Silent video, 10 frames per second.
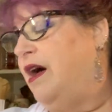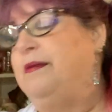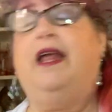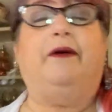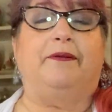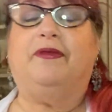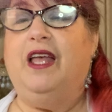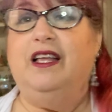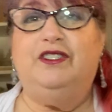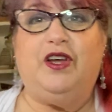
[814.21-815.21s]
Anyway,
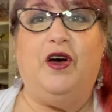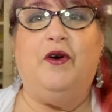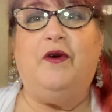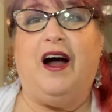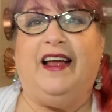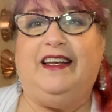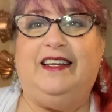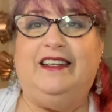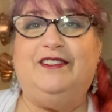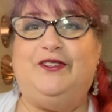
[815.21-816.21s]
so I
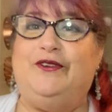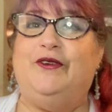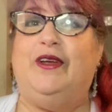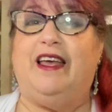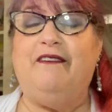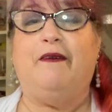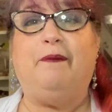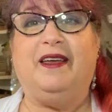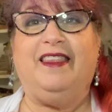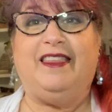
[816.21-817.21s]
need to give a
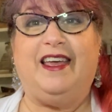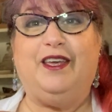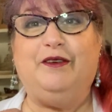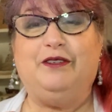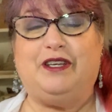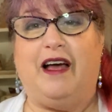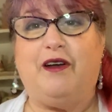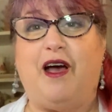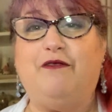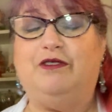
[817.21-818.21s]
big thank you shout
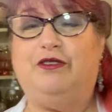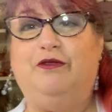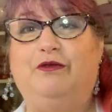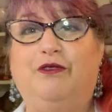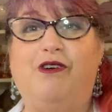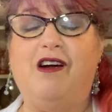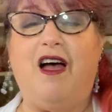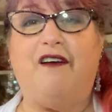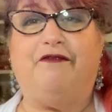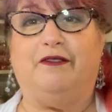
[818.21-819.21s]
out to
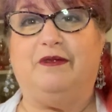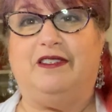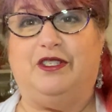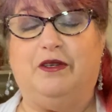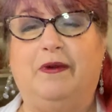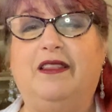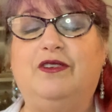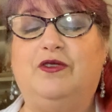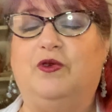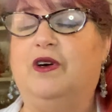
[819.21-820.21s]
Laura from Stitching by the
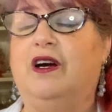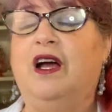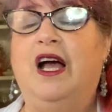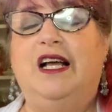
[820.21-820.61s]
Shore.